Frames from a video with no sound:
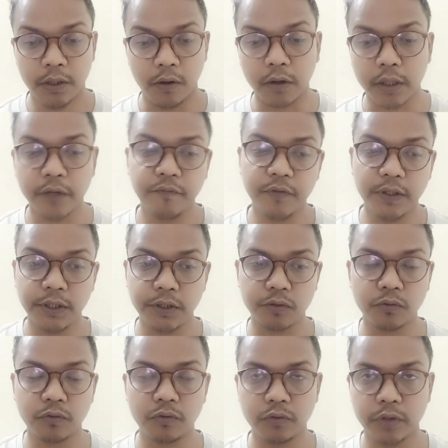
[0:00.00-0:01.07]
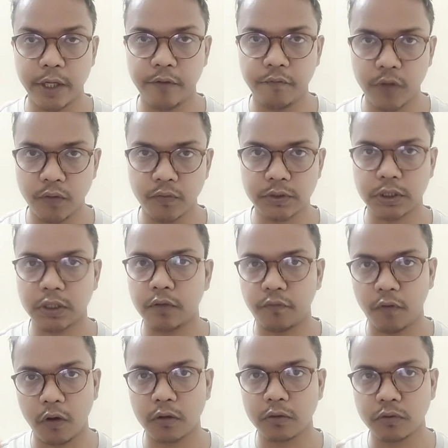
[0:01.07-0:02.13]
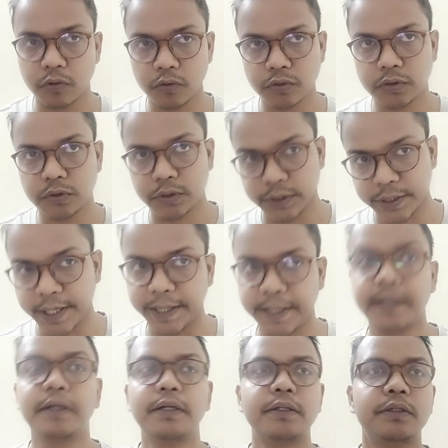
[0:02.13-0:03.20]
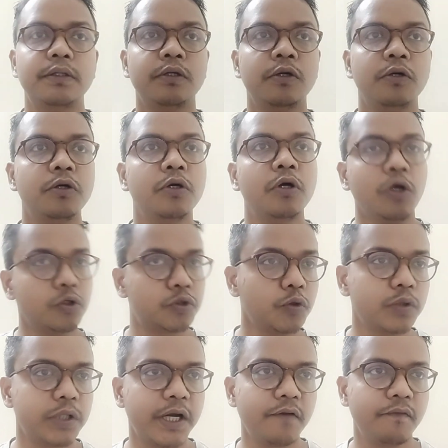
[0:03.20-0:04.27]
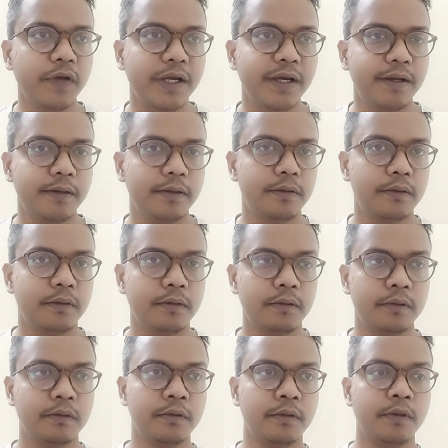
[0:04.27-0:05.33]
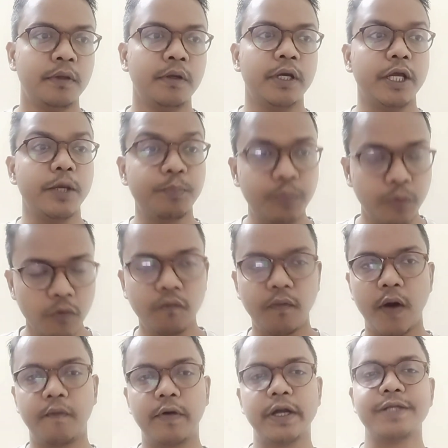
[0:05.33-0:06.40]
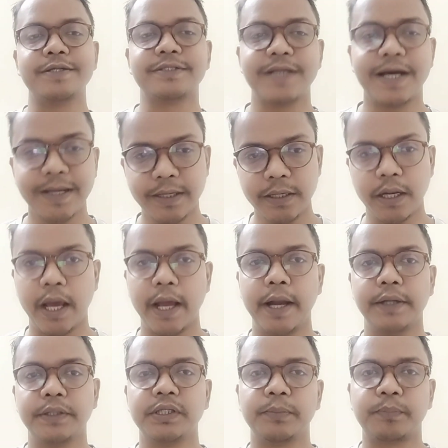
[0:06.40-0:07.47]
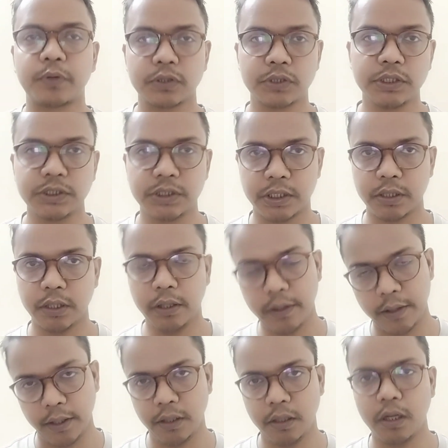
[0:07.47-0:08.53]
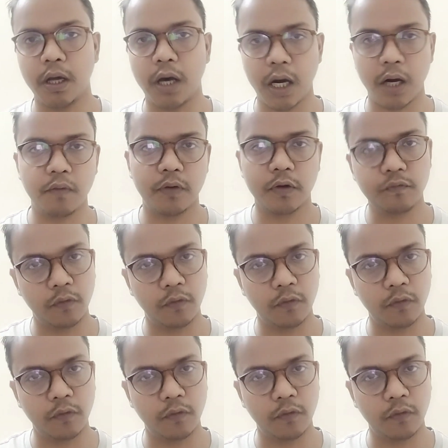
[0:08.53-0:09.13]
Okay, we need to do the evaluation of all those data so that we can improve our design and the procedure in our